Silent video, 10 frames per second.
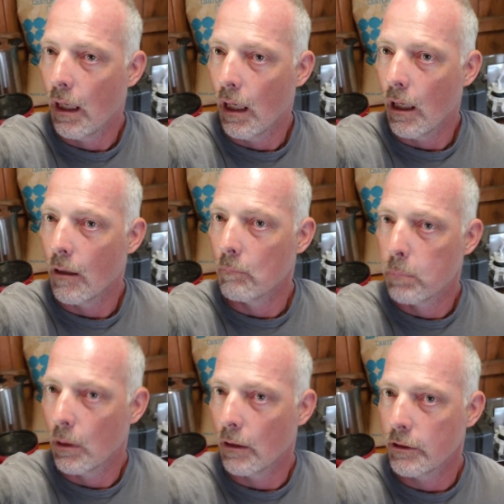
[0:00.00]

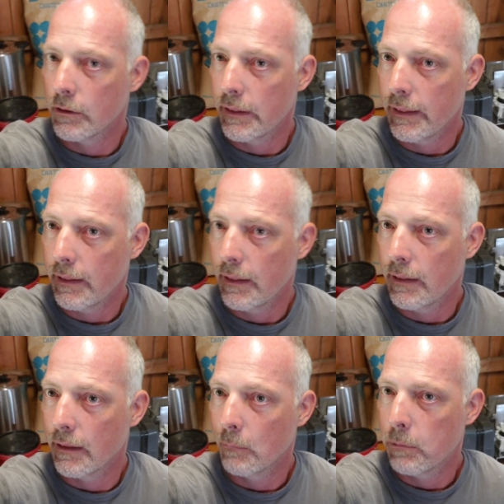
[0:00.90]
put all your
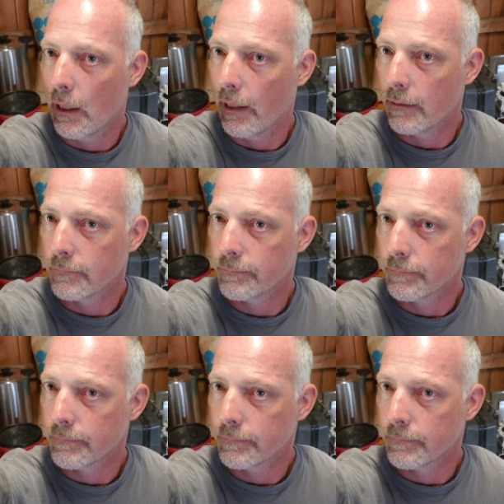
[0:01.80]
DE in a pot,